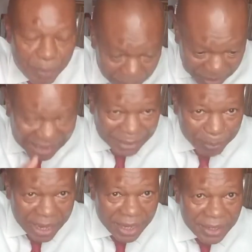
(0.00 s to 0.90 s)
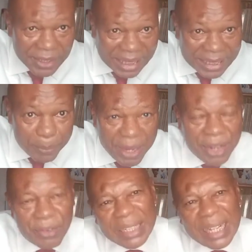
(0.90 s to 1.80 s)
People started paying
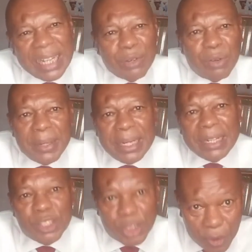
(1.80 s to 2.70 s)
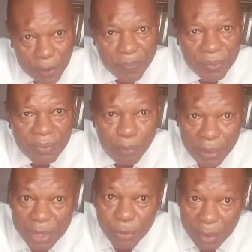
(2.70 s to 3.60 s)
right at that webinar. So,
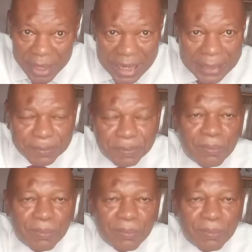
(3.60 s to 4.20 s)
paid webinar.